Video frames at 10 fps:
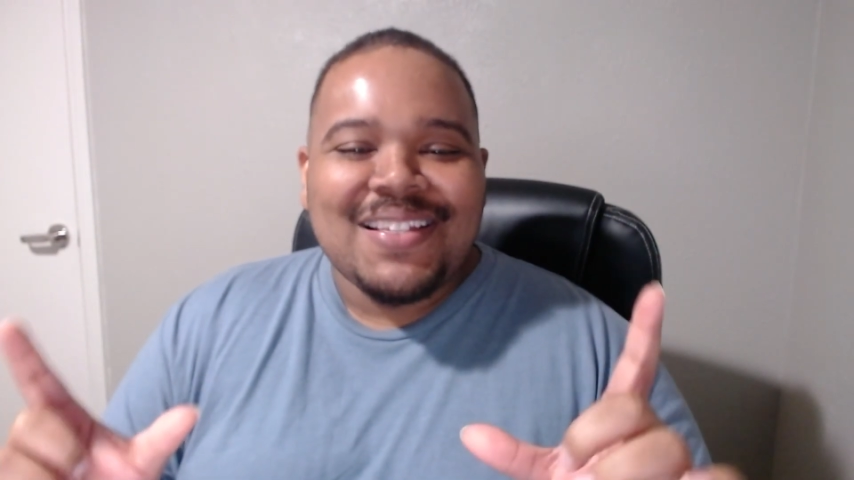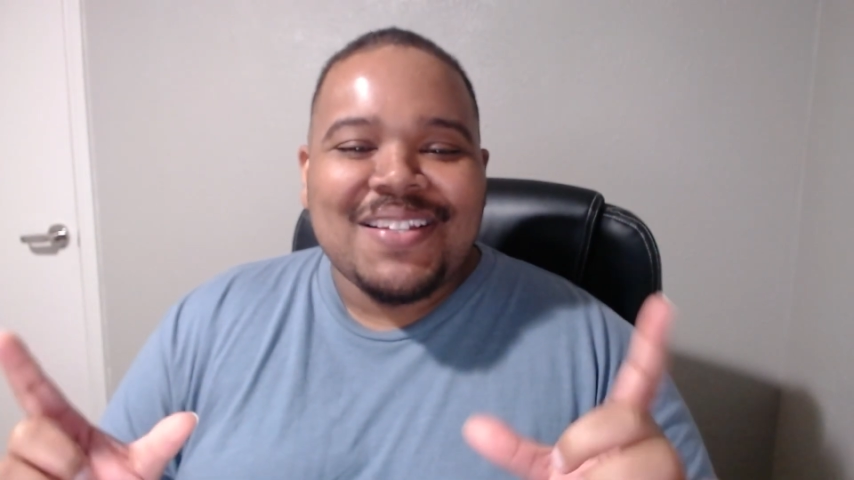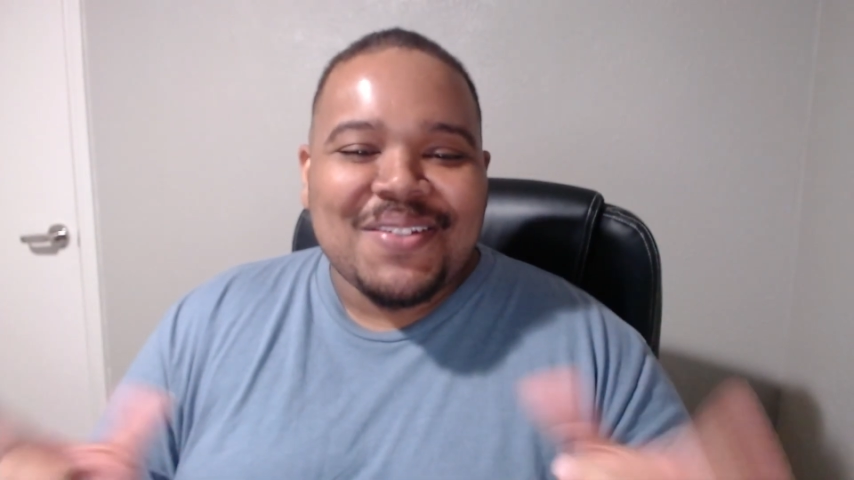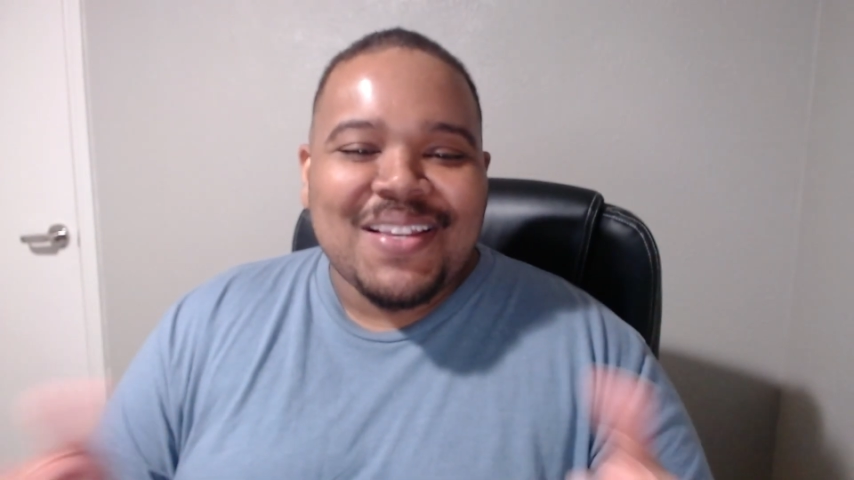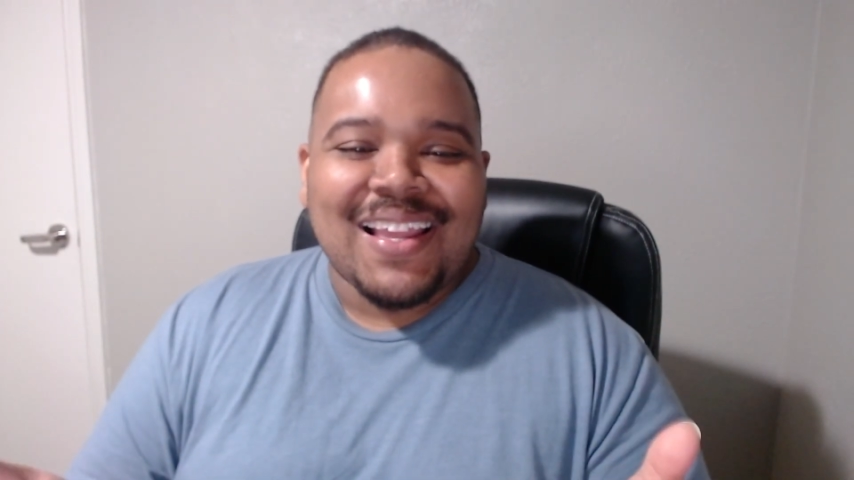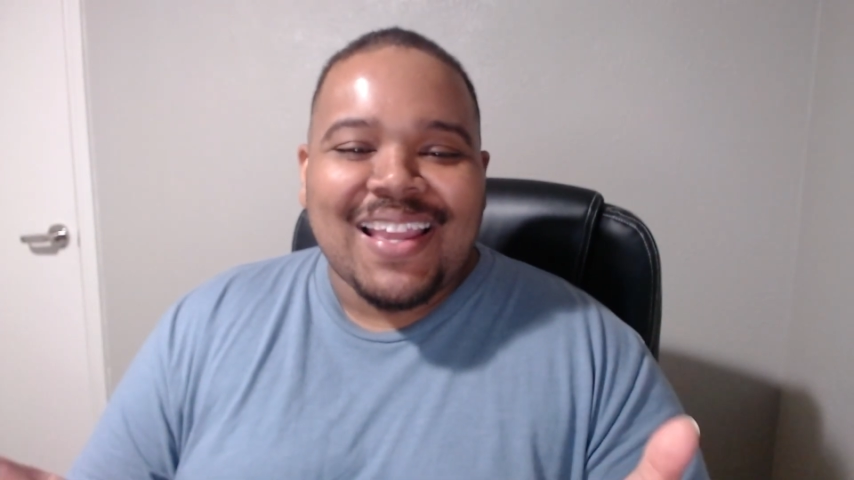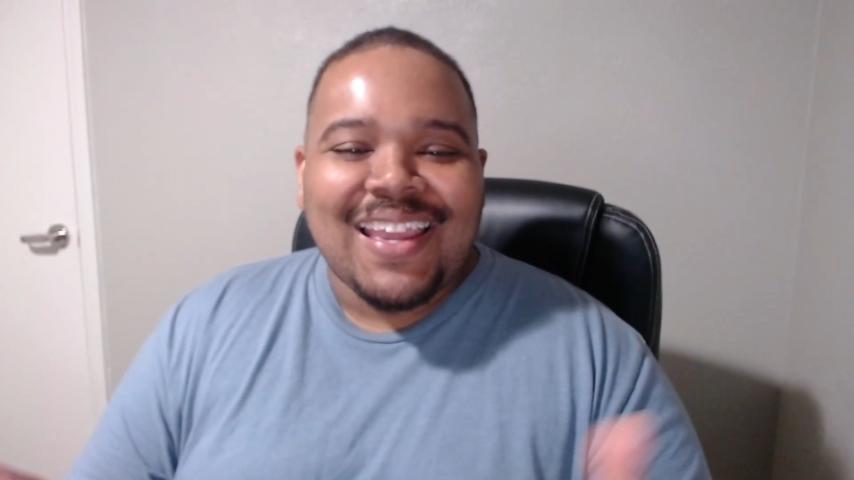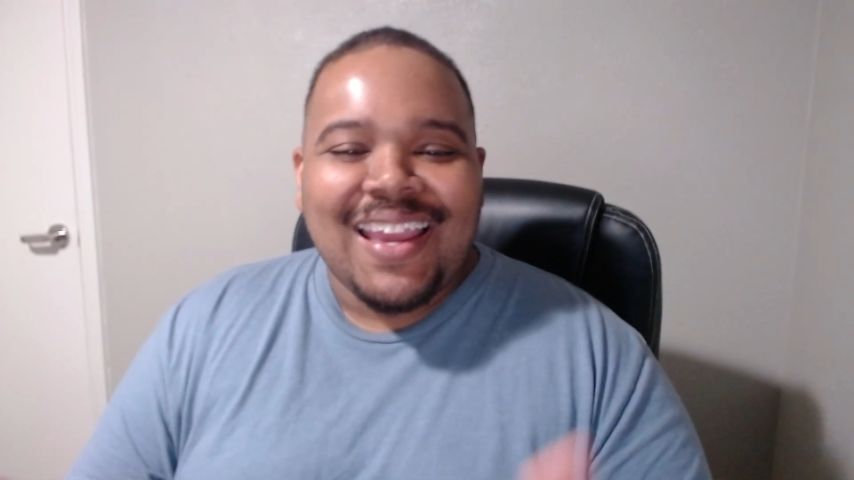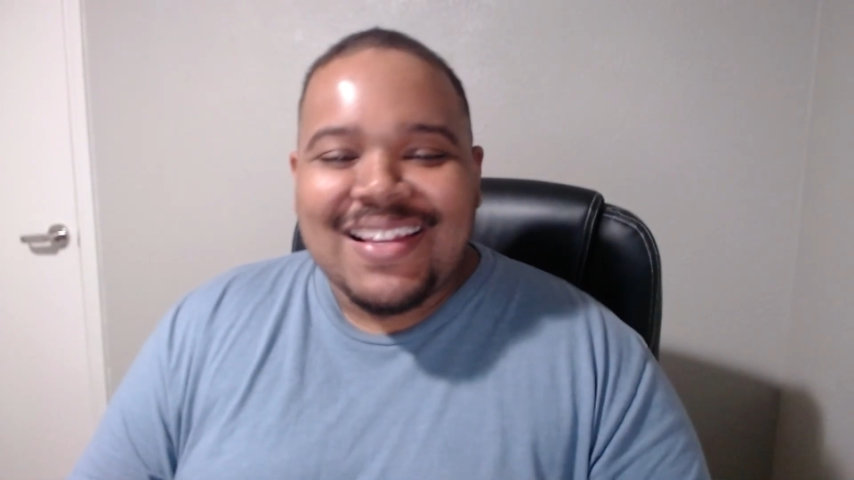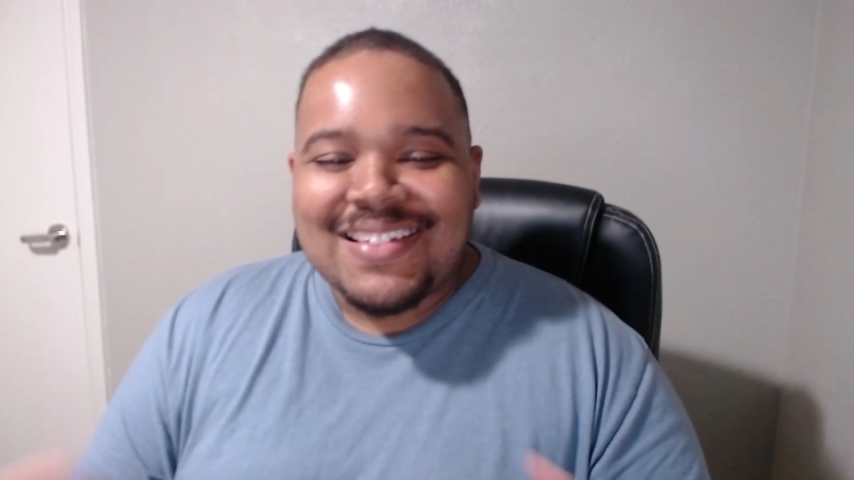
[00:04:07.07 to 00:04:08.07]
that you see like at
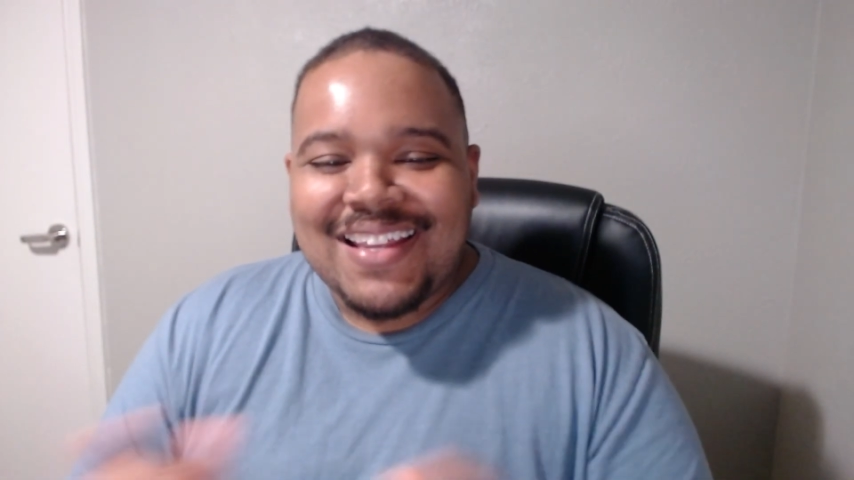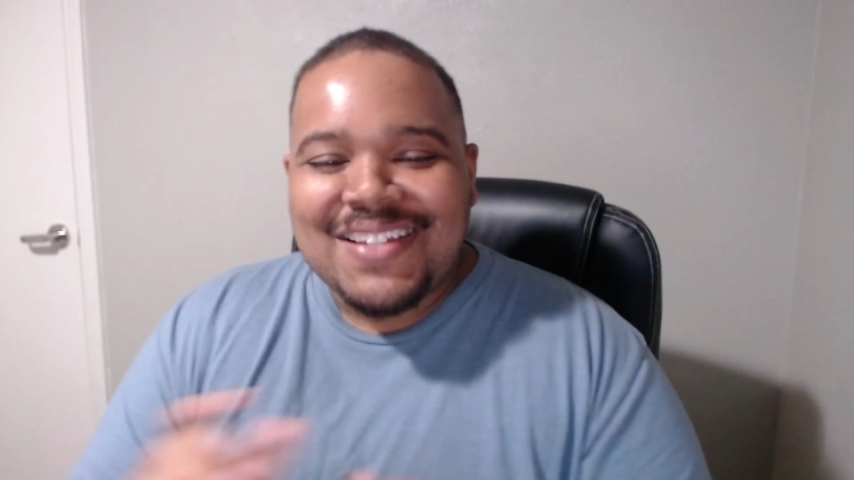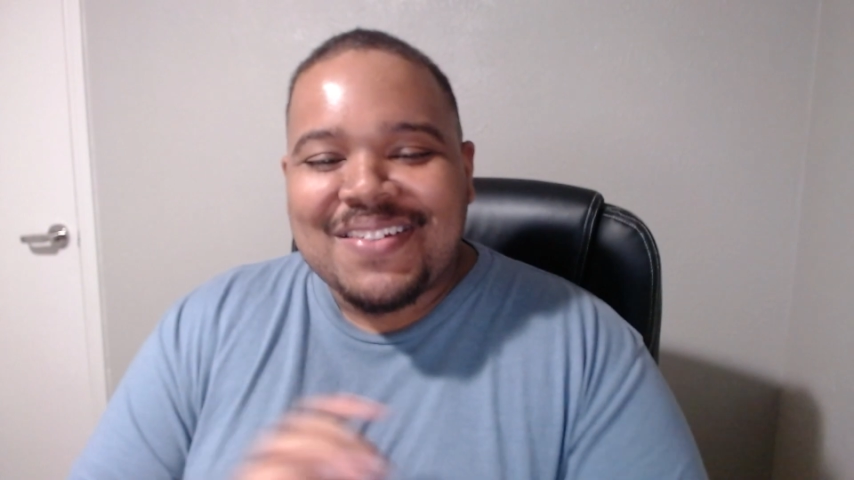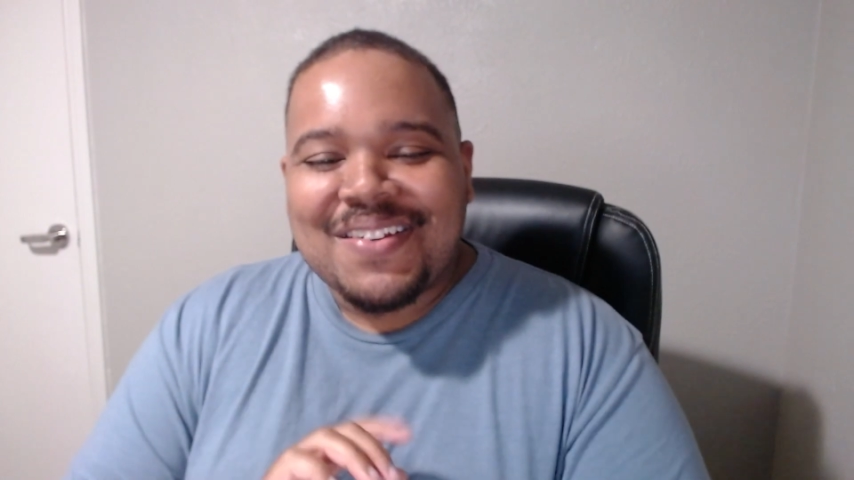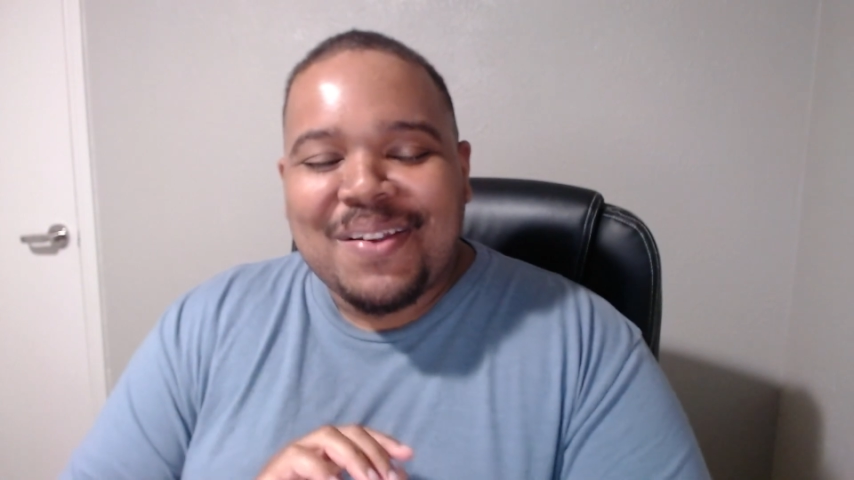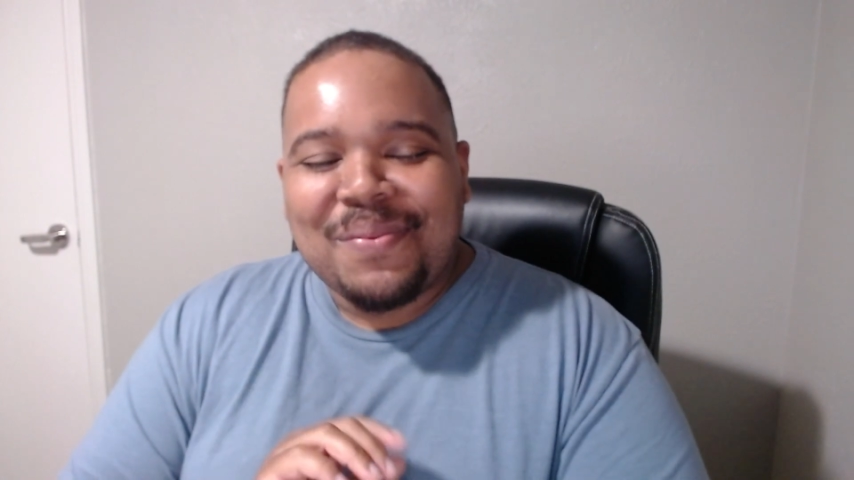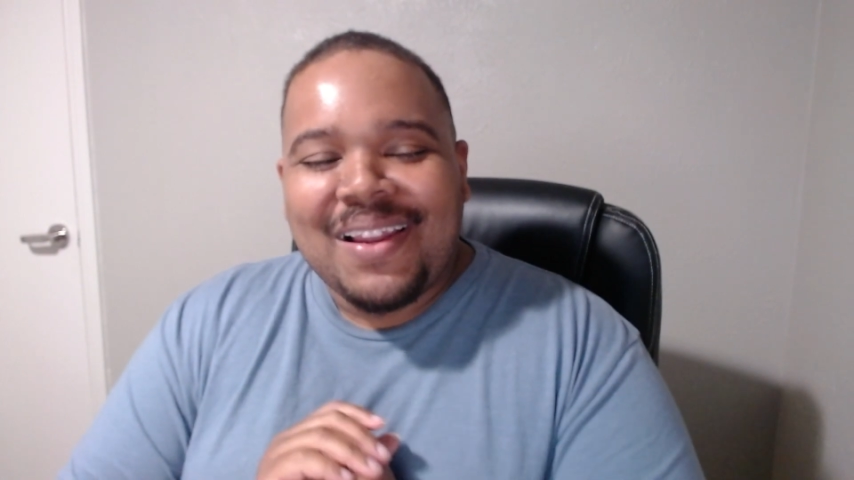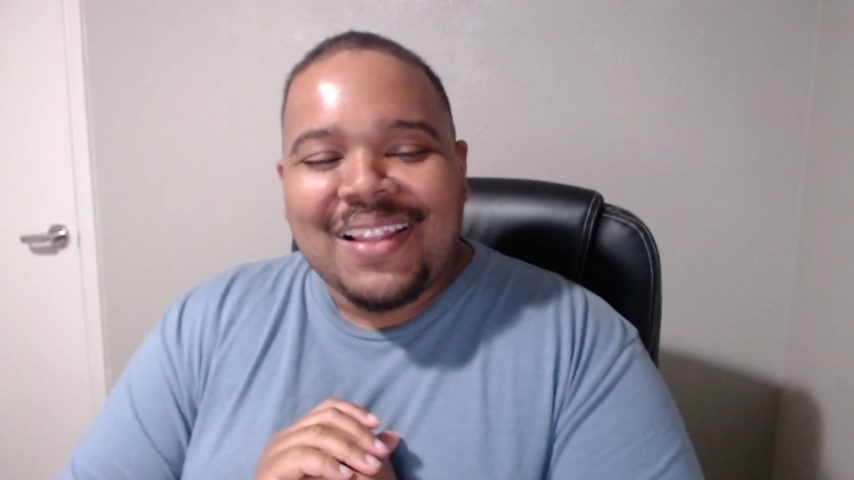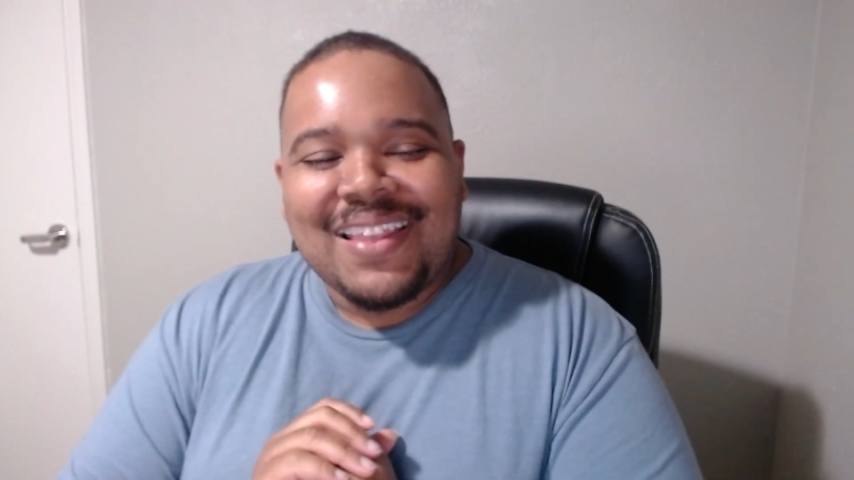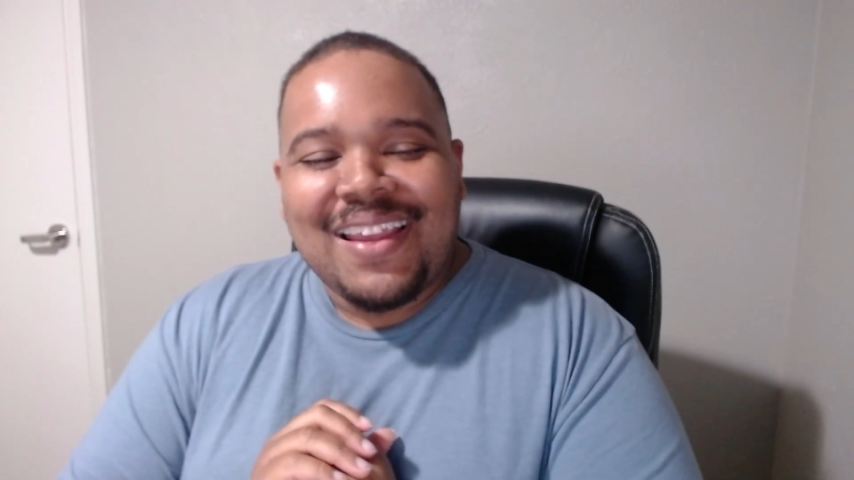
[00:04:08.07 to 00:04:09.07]
gas stations or something
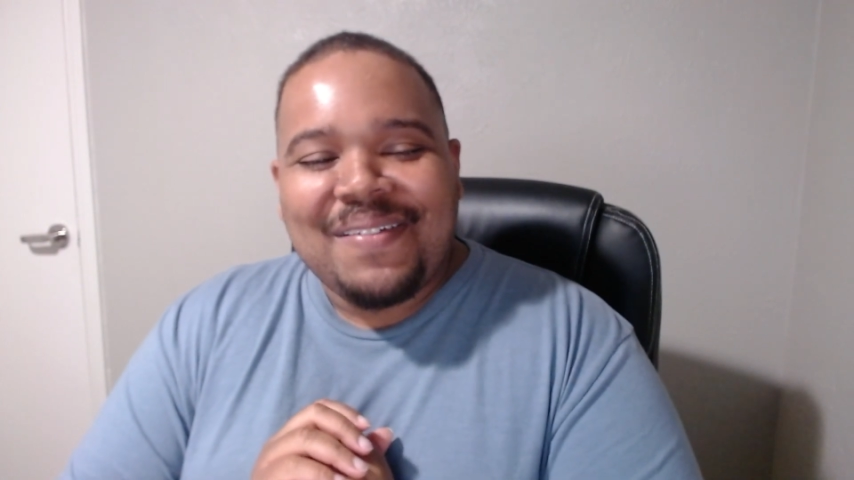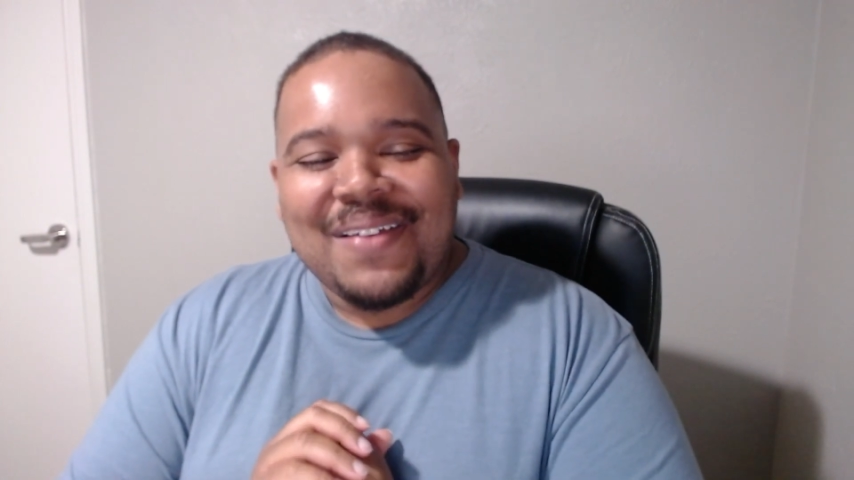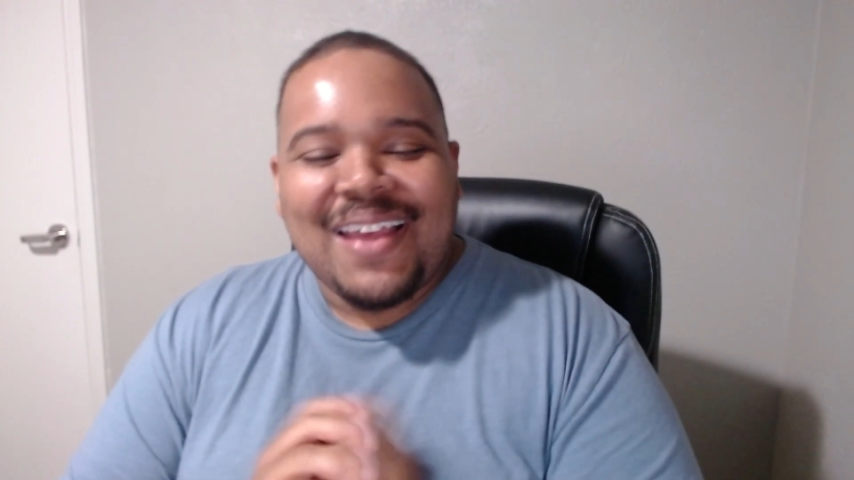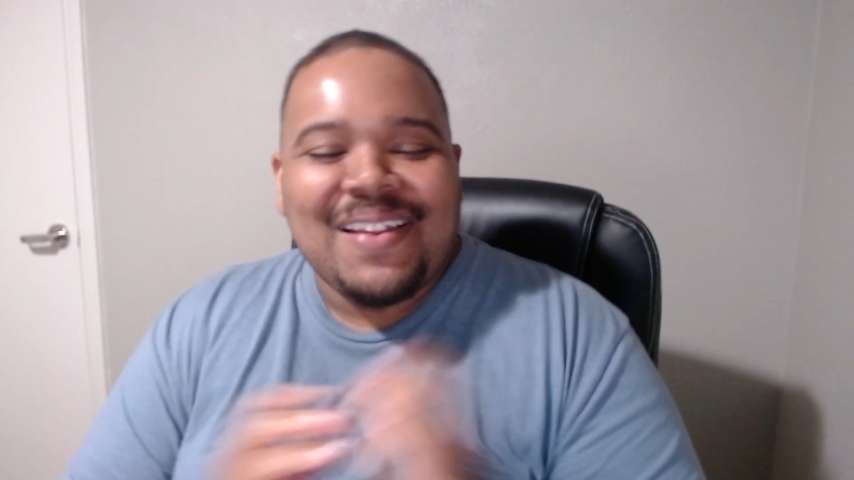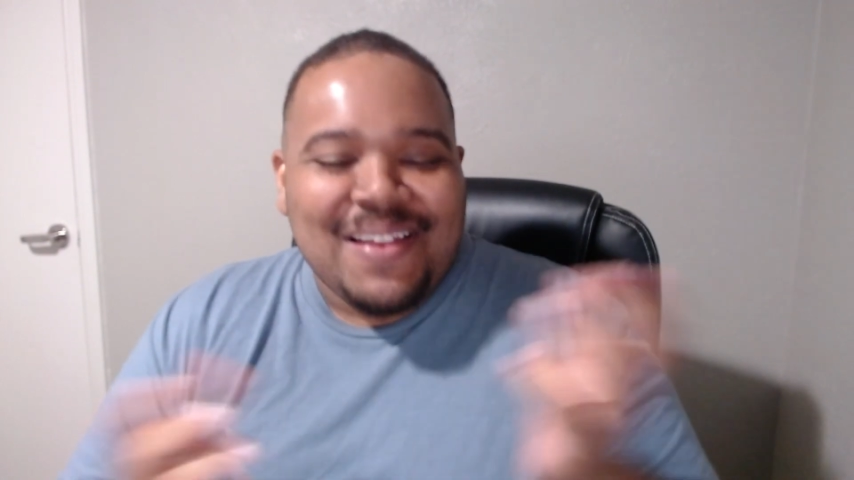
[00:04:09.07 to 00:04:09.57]
like that.